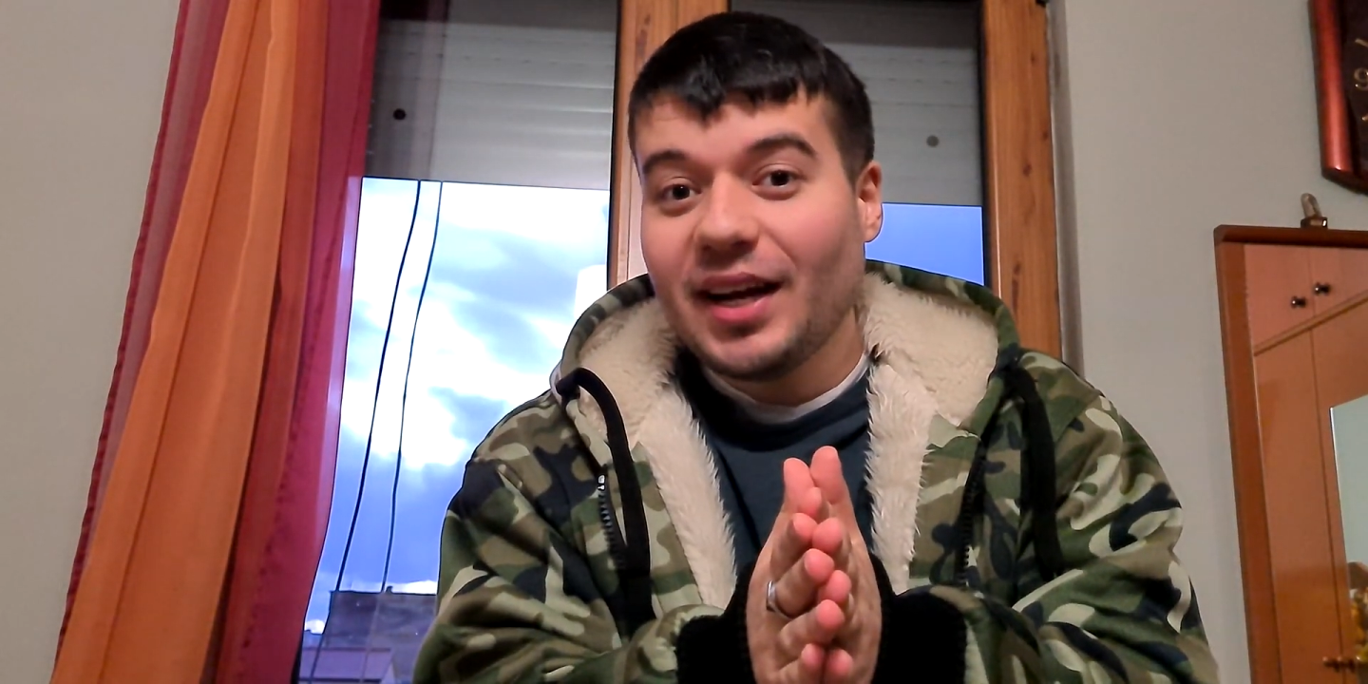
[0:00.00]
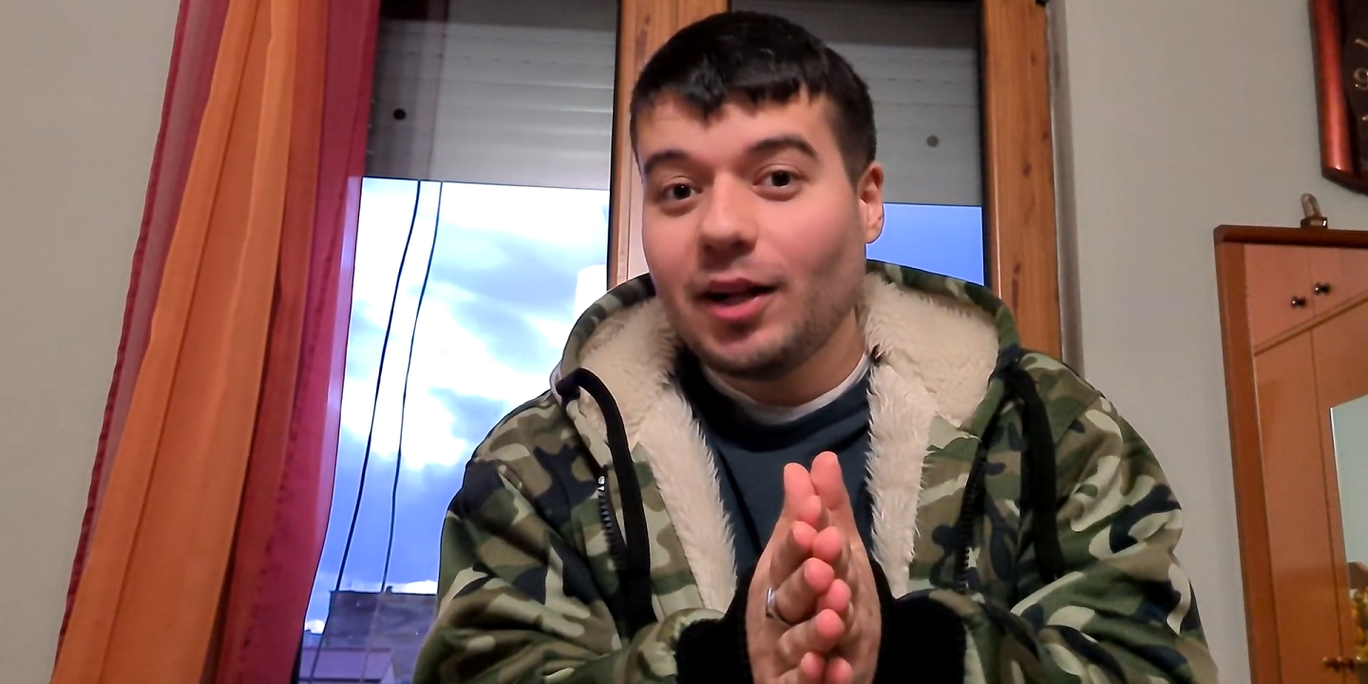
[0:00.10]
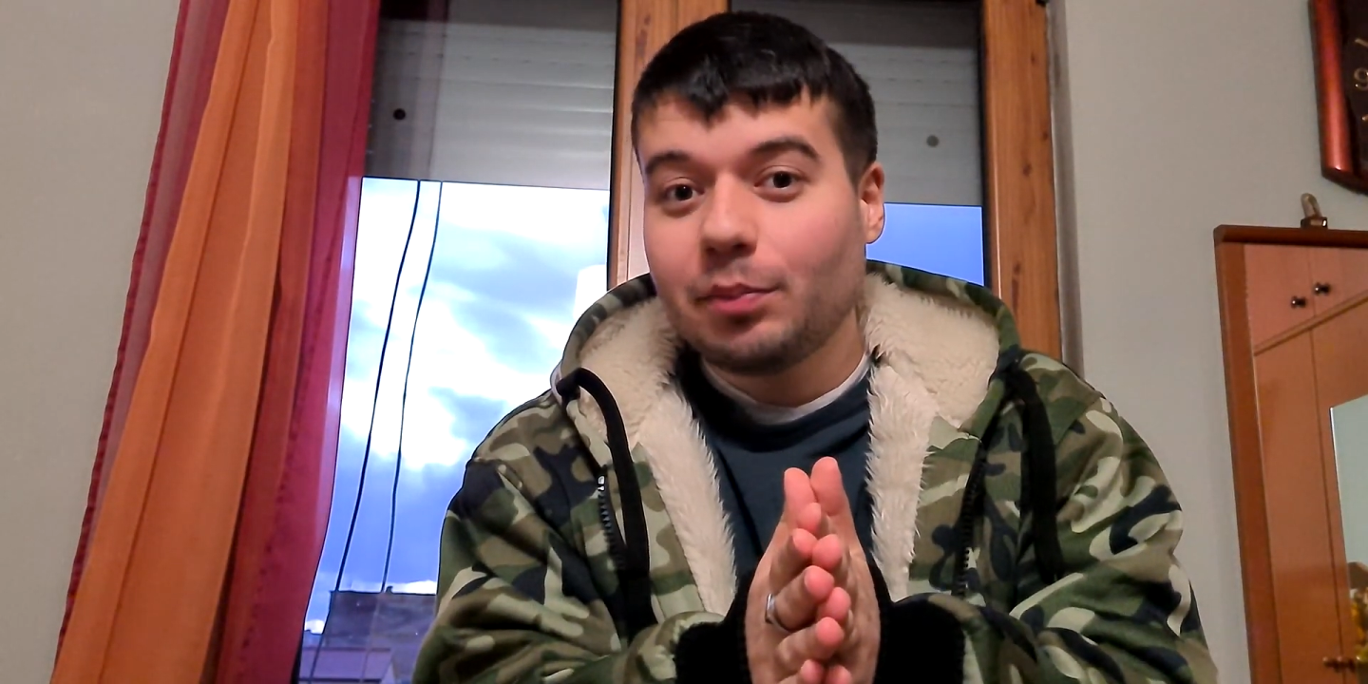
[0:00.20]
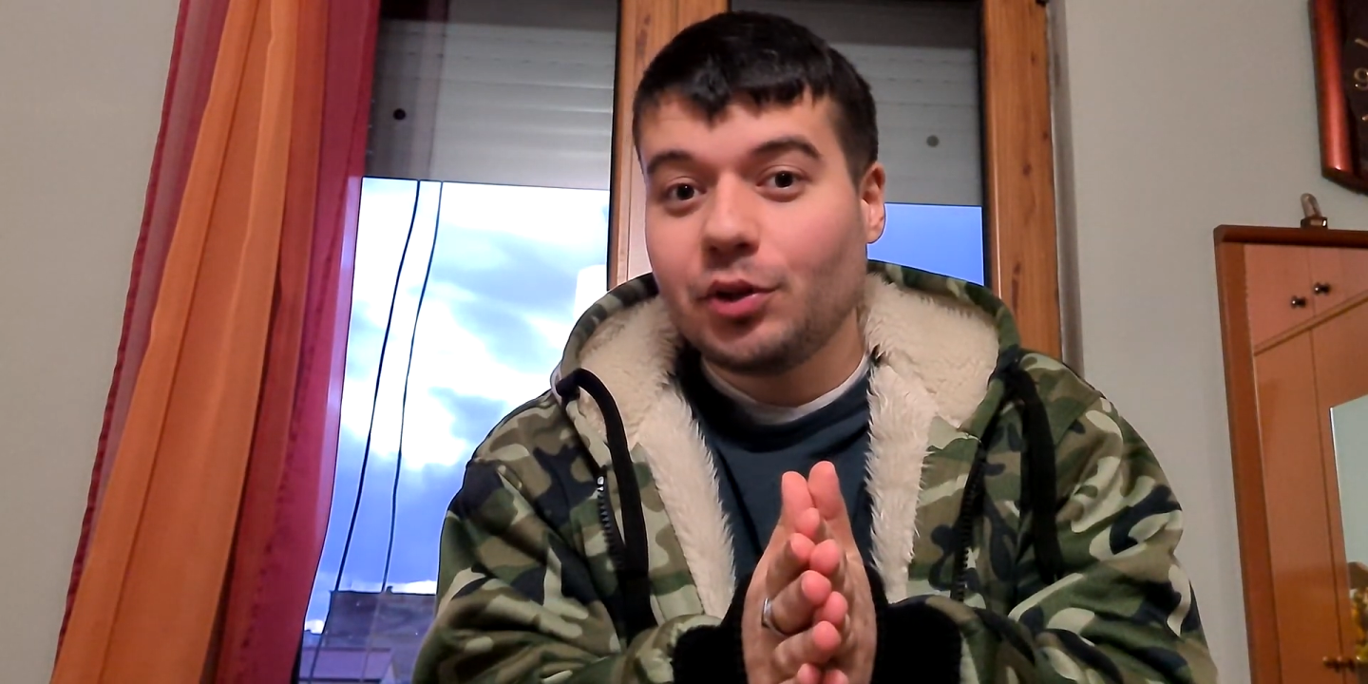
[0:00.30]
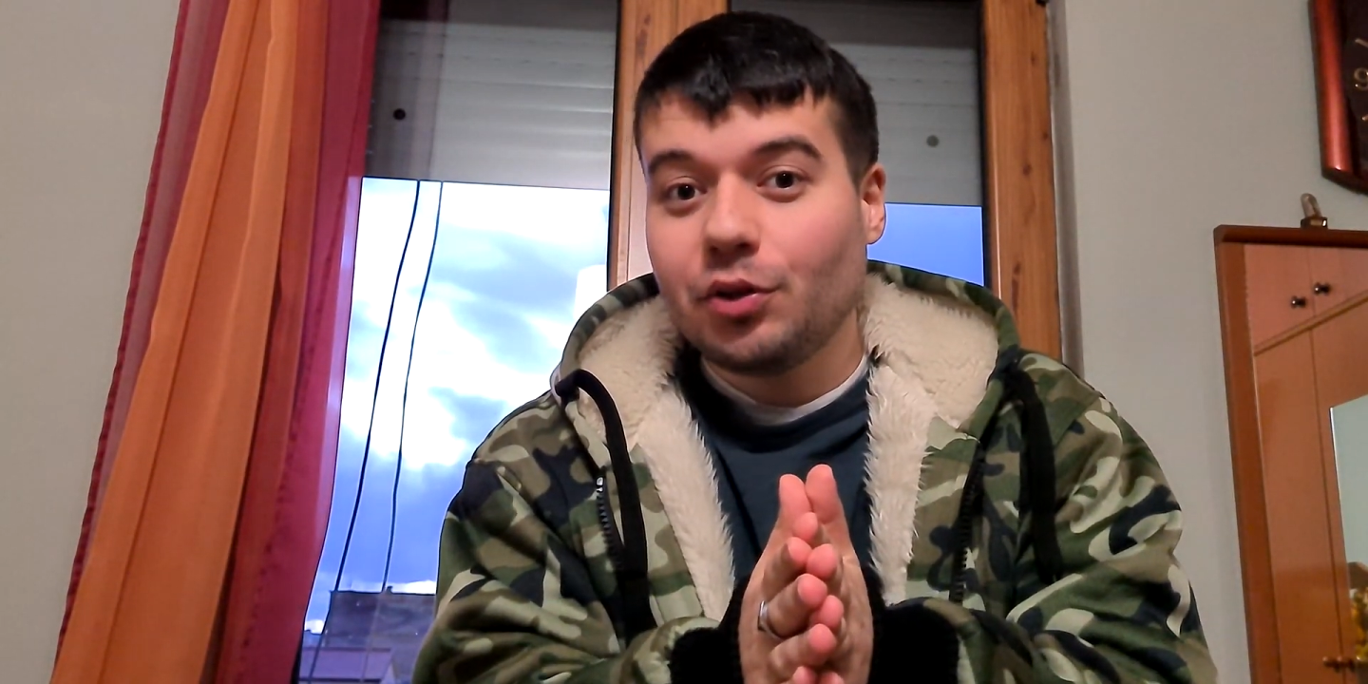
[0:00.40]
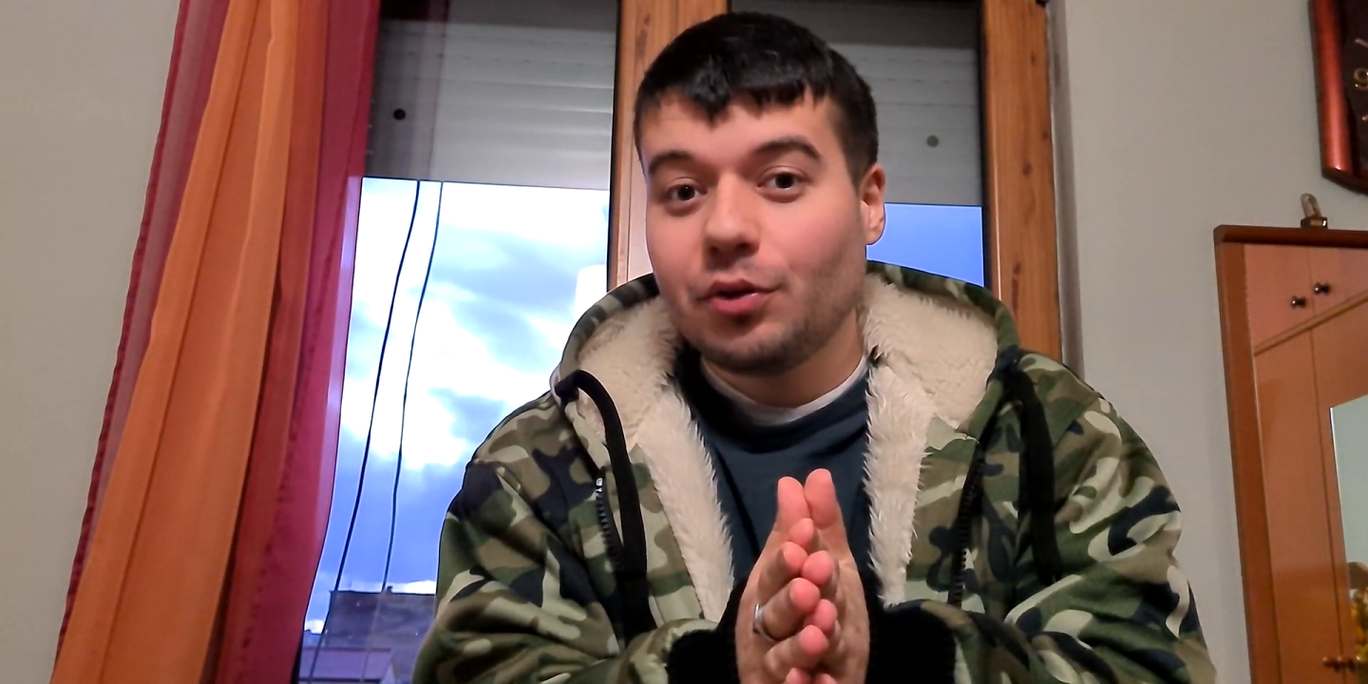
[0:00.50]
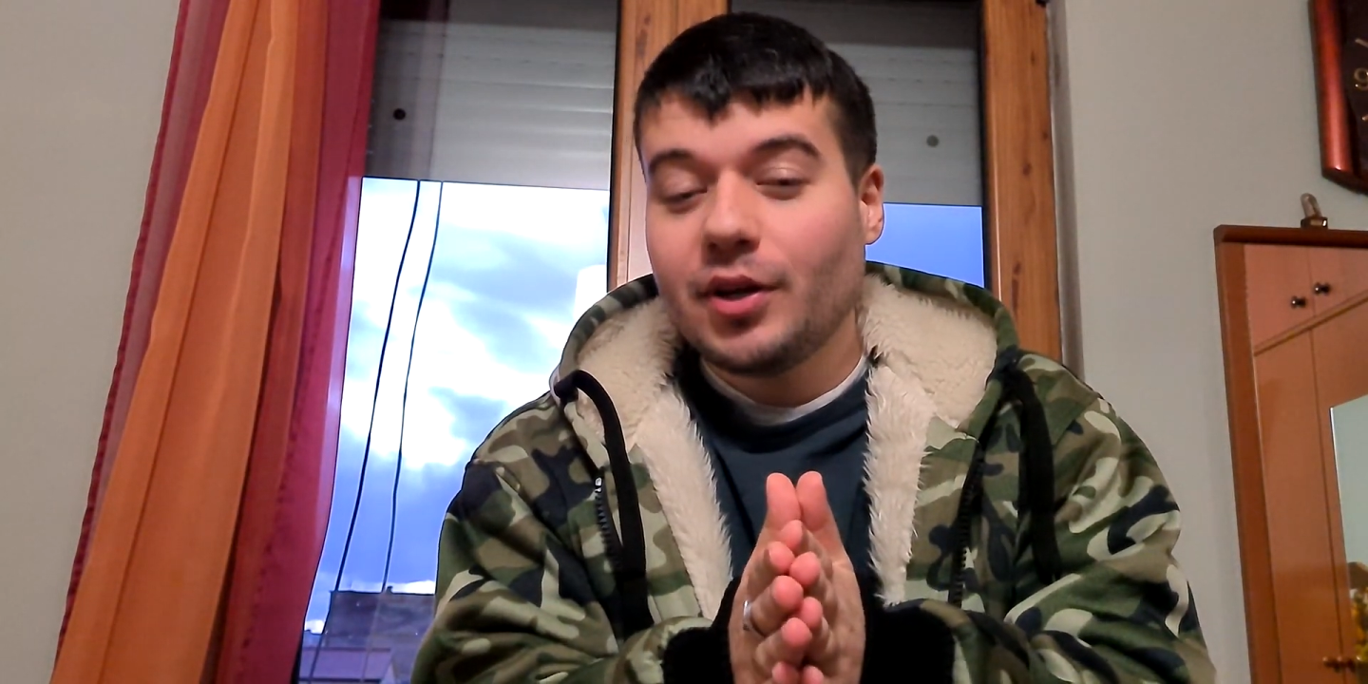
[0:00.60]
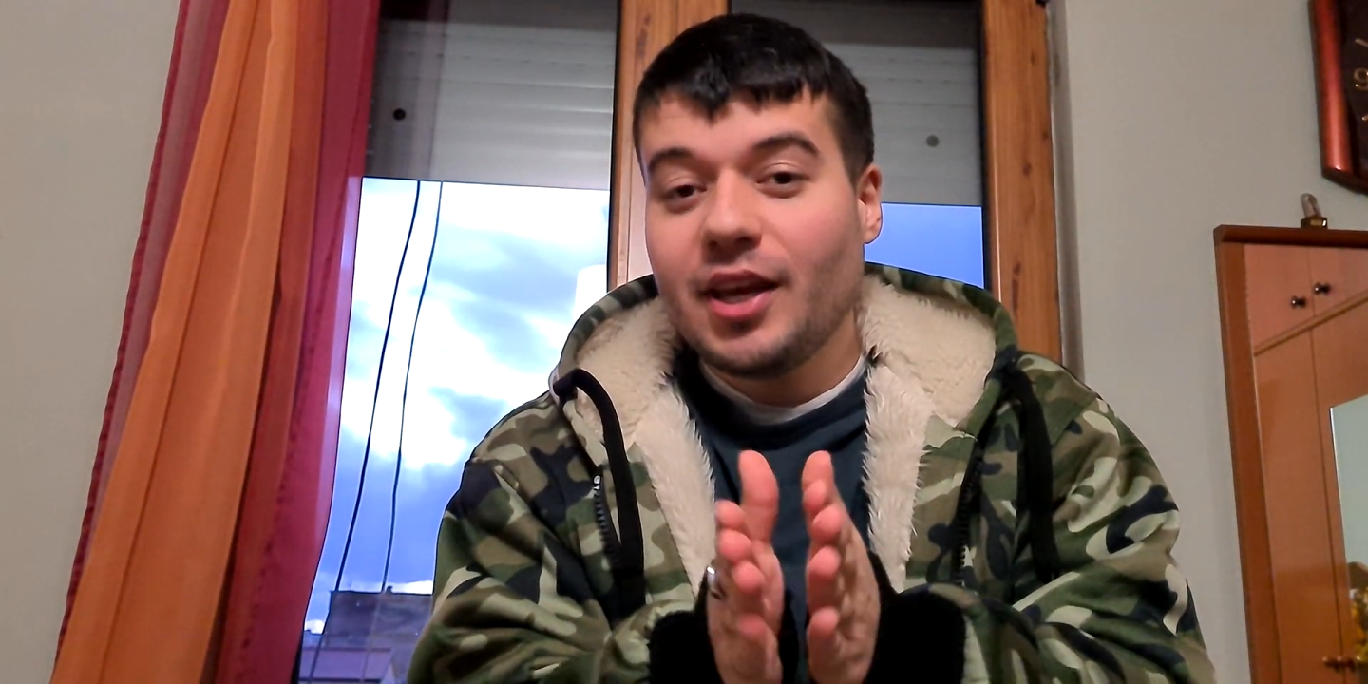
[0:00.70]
helped you.